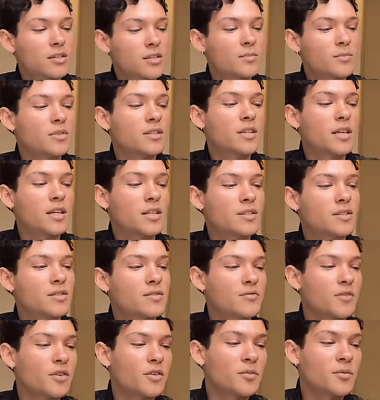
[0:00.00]
Something that
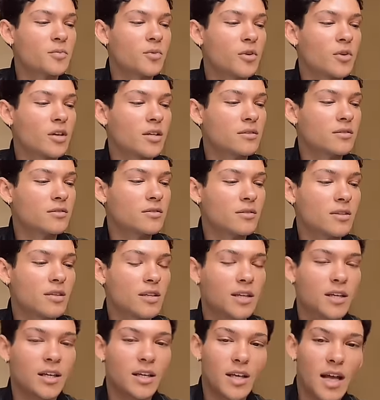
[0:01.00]
is very important...
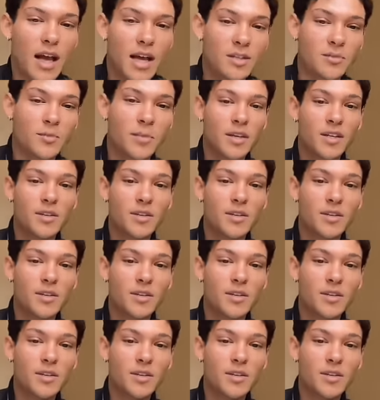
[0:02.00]
And has